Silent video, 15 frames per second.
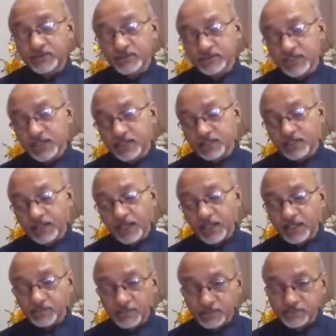certain
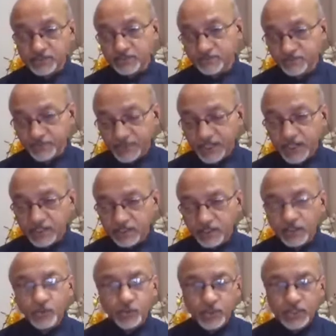animals? Right?
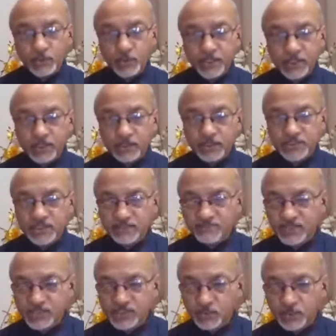We are working on
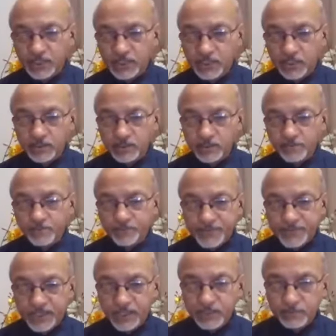Sarvas unicolor,
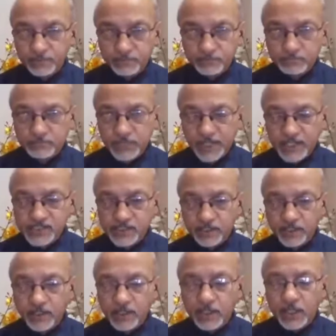right?
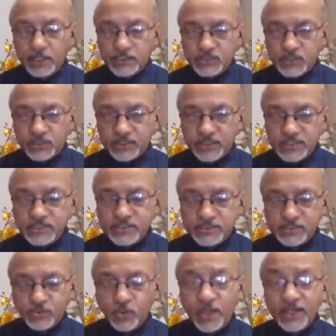Barasinga. So this,
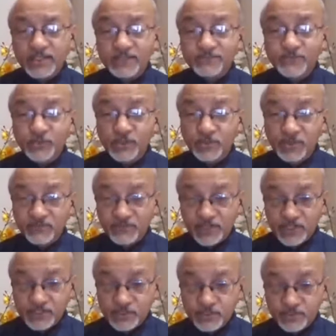what are the food
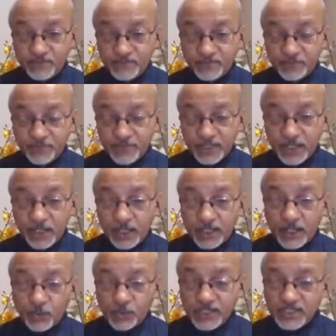preference?
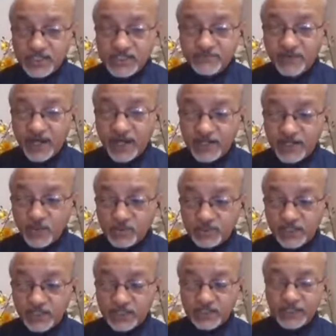Now we just find out
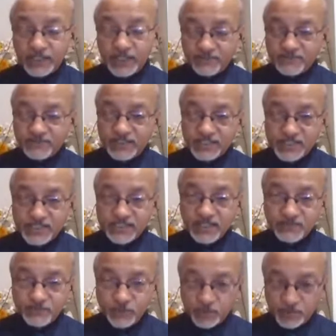that if this is the
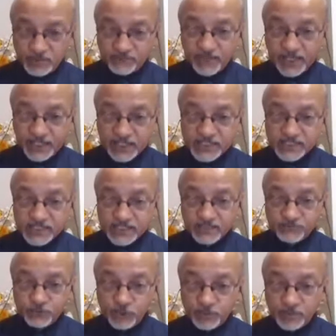food, ficus is the
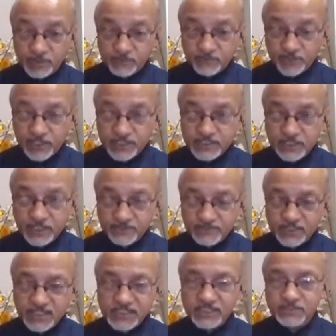food preference, if
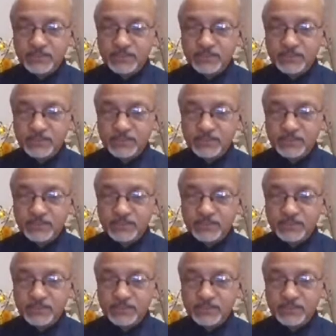this